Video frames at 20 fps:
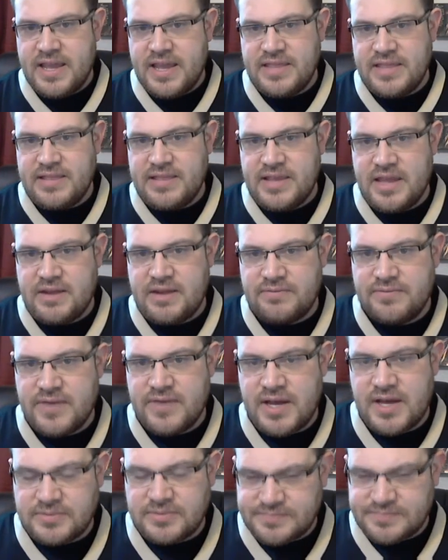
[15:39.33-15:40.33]
in the
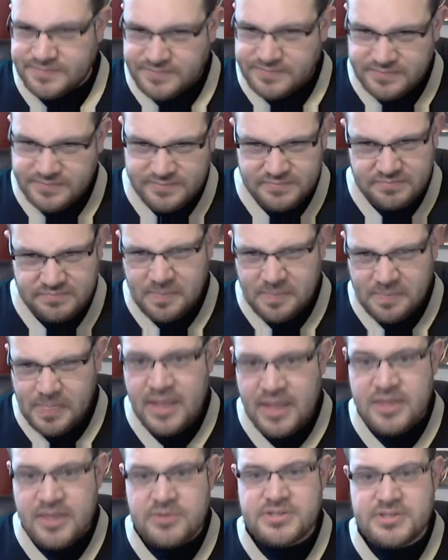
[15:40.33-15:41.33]
NFL.
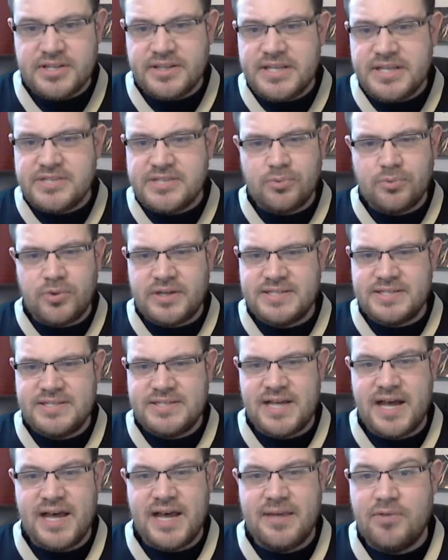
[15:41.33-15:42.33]
There was at least one
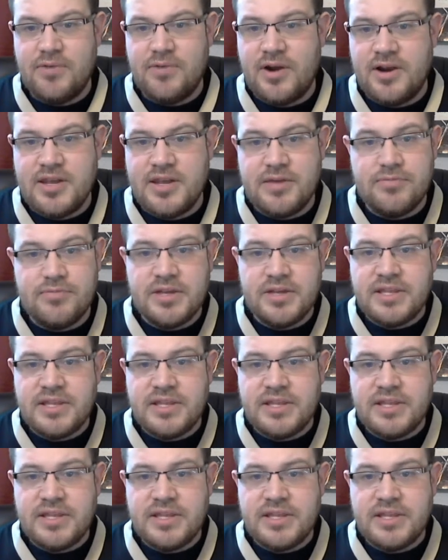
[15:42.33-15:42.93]
time where he